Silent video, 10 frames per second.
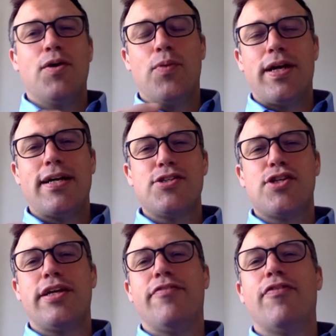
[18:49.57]
would
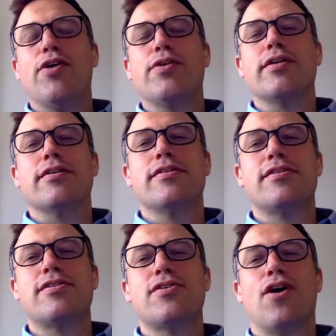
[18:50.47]
actually
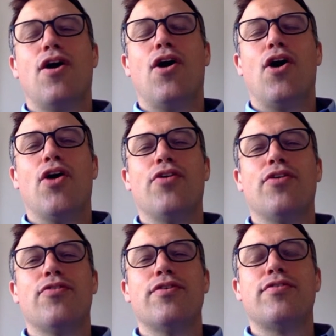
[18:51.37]
focus
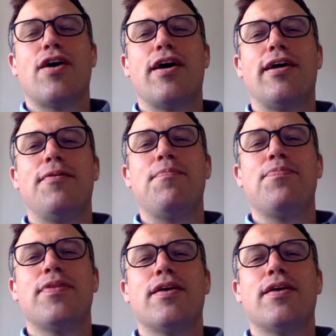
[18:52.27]
on the time